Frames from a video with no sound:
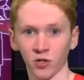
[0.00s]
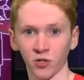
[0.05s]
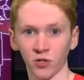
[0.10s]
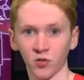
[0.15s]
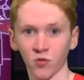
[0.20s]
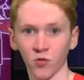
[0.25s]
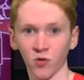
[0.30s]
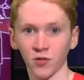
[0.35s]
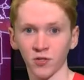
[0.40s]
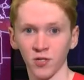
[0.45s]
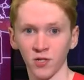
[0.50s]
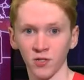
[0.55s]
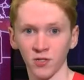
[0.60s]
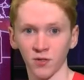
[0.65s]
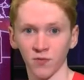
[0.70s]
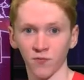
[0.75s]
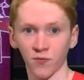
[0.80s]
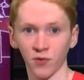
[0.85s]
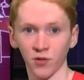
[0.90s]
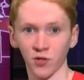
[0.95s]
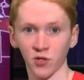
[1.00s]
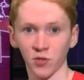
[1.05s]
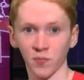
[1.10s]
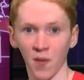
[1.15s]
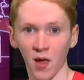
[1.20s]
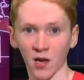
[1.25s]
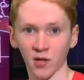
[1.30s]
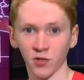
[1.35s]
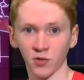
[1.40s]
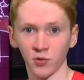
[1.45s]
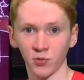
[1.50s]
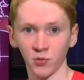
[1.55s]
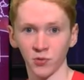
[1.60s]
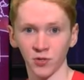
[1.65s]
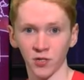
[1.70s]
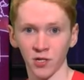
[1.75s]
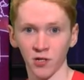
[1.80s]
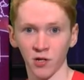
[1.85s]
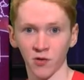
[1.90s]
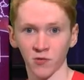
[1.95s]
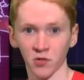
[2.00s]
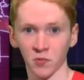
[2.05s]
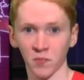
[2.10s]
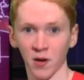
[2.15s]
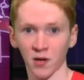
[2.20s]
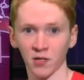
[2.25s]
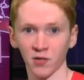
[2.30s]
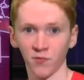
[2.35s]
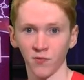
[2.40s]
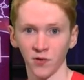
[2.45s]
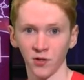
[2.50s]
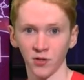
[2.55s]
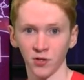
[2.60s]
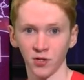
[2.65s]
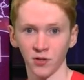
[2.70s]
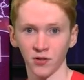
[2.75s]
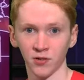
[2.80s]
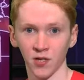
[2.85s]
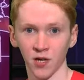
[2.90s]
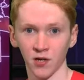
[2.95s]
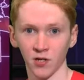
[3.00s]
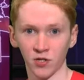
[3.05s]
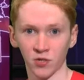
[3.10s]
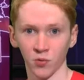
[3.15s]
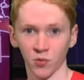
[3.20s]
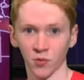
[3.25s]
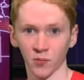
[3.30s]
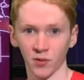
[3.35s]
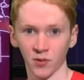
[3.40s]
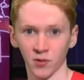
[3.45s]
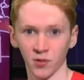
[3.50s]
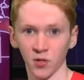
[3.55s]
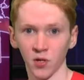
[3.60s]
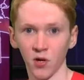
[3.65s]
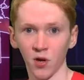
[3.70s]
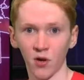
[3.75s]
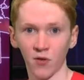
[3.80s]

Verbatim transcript: historic season for the SMAC schools in their respective region tennis tournaments.